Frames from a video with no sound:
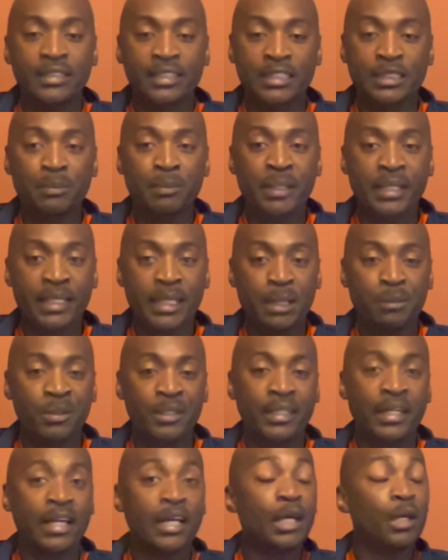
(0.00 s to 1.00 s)
just being able
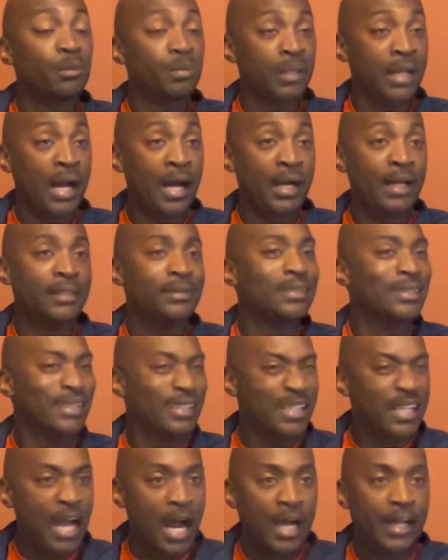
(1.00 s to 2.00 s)
to help guys and
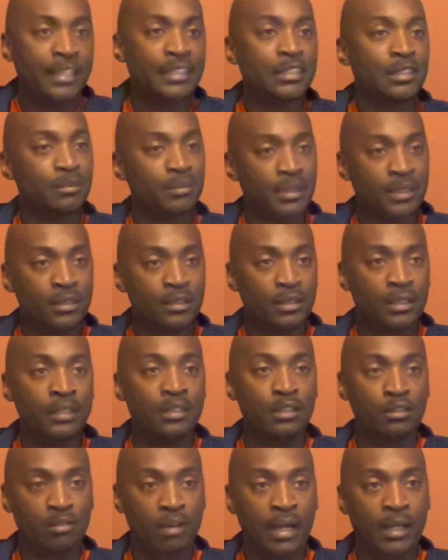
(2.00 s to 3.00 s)
guide them in
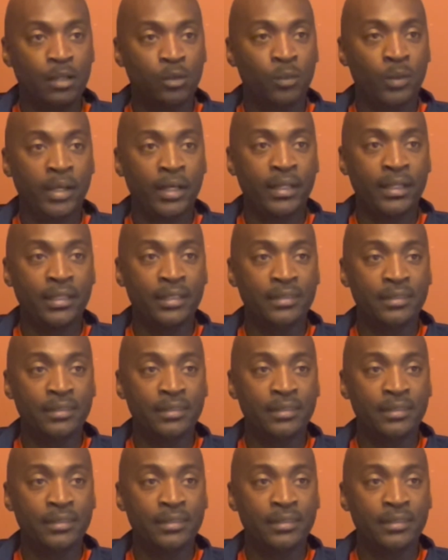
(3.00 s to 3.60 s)
the right way.